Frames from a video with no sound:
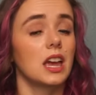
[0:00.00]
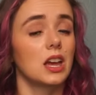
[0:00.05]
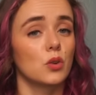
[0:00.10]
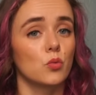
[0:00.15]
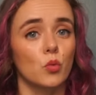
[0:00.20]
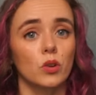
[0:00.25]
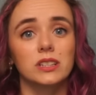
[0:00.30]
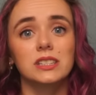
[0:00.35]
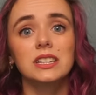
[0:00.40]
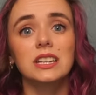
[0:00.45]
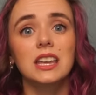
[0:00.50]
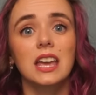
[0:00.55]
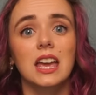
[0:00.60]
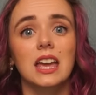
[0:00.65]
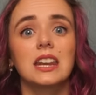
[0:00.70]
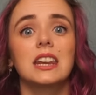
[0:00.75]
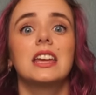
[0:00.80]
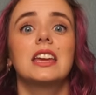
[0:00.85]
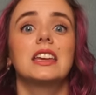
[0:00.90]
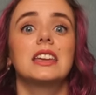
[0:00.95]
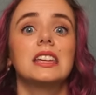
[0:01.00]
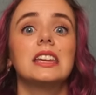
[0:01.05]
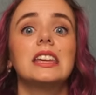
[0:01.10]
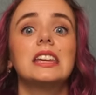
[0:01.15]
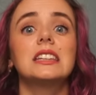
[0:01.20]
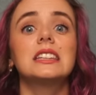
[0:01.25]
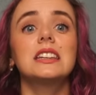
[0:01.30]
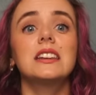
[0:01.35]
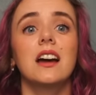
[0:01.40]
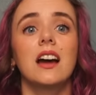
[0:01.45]
and once again,
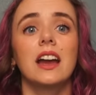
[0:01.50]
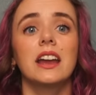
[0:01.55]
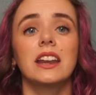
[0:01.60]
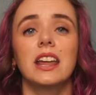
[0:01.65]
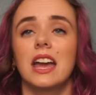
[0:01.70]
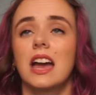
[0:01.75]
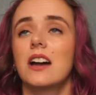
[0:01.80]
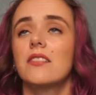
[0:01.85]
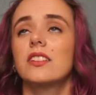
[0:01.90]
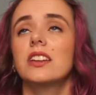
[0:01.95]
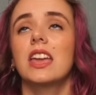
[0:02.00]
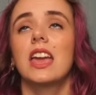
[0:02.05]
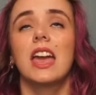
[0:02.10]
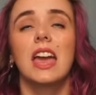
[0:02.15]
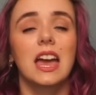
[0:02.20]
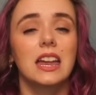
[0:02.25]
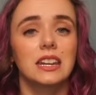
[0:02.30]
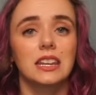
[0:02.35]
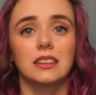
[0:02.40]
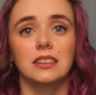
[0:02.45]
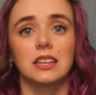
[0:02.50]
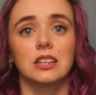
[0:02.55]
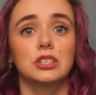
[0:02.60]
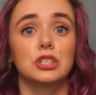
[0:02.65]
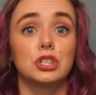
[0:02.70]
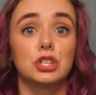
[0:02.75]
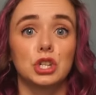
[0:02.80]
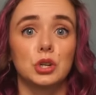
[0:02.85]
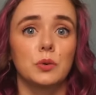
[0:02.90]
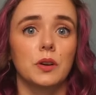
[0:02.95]
he denied having anything
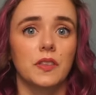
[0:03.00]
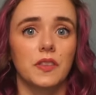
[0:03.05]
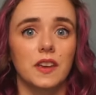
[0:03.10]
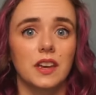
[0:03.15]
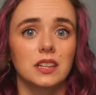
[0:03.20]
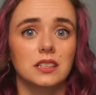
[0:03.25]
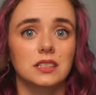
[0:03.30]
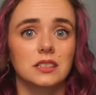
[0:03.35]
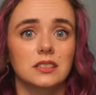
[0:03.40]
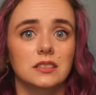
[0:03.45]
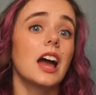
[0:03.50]
to do with it.